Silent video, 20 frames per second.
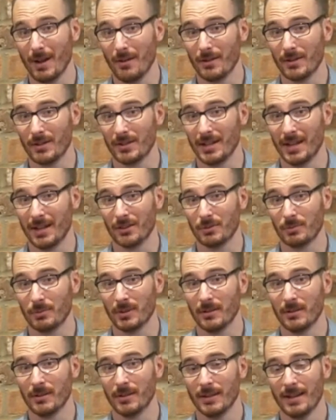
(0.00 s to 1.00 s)
about this
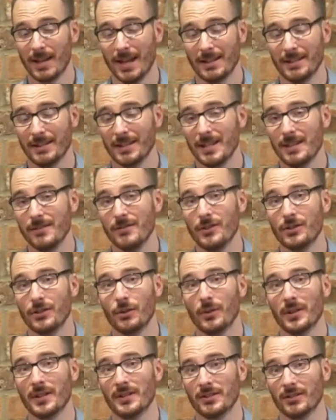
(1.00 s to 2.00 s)
announcement, head to
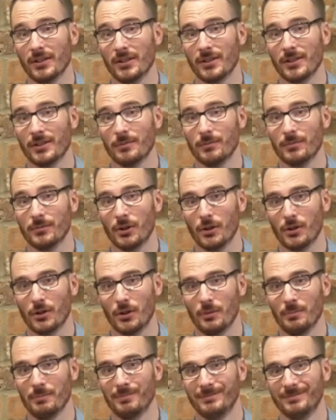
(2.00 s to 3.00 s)

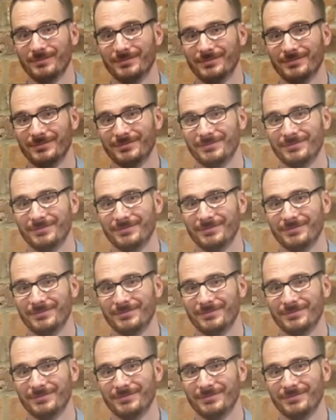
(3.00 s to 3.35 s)
evtolinsights.com.